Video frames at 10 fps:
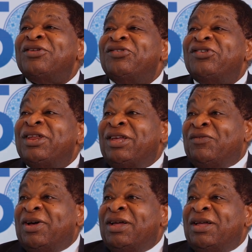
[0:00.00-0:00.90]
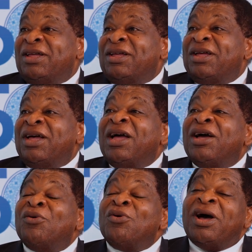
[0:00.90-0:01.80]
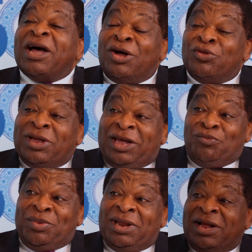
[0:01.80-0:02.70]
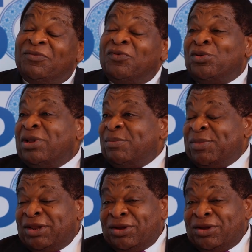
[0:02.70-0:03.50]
Geneva how they have been helpful. I mean,